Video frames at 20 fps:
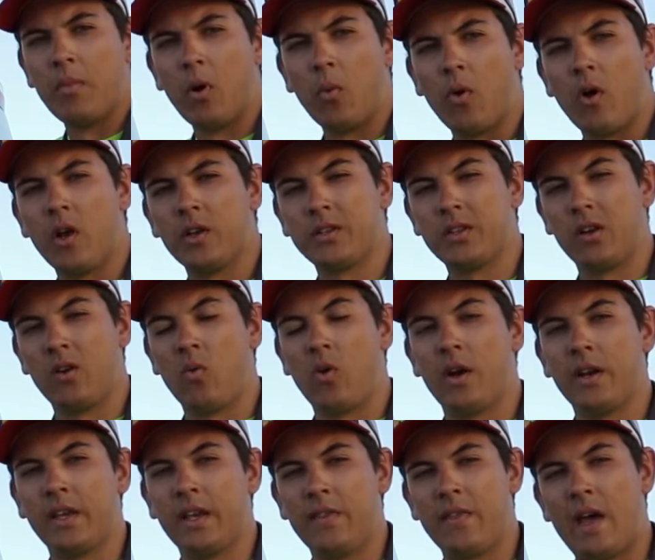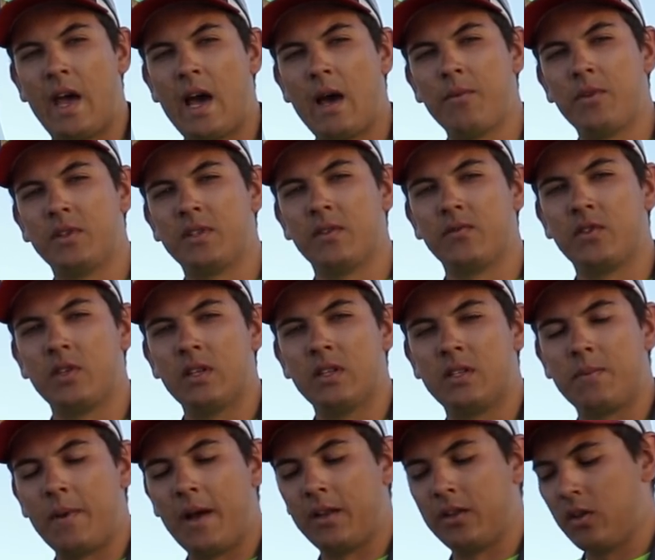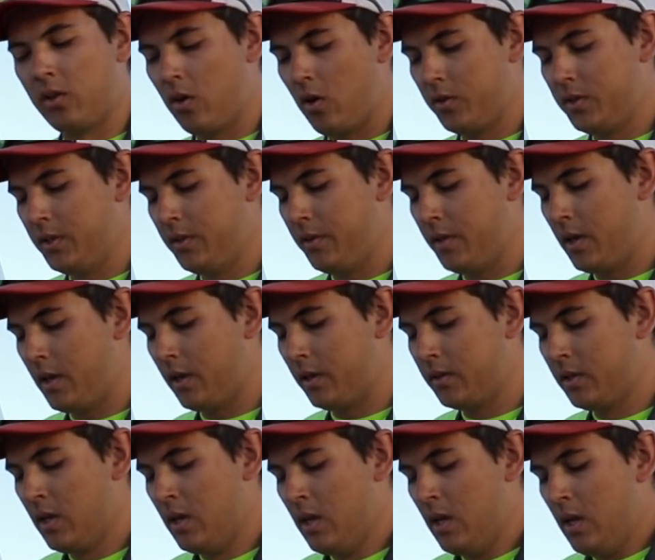But we're also going to want to get in the habits of inspecting our synthetics.